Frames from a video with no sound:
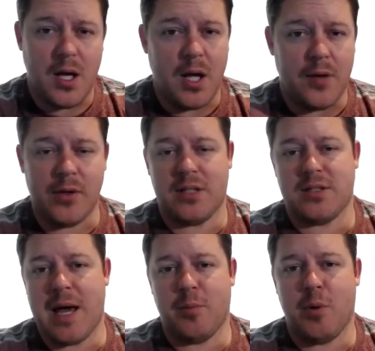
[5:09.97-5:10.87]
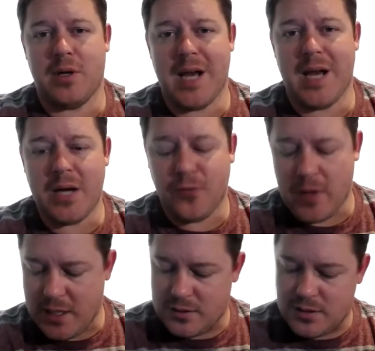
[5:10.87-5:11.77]
If you like stabby, pokey knife
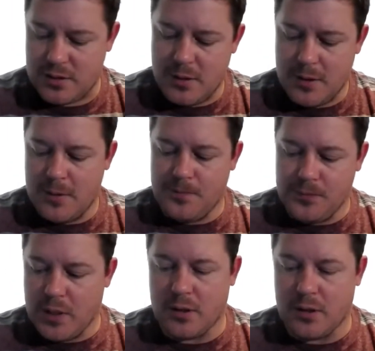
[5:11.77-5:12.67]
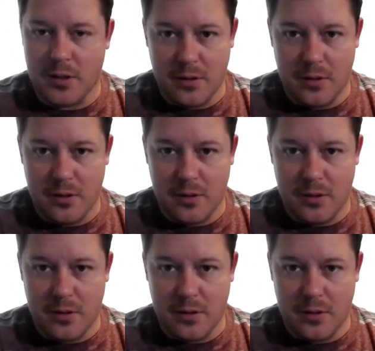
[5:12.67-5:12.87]
things, like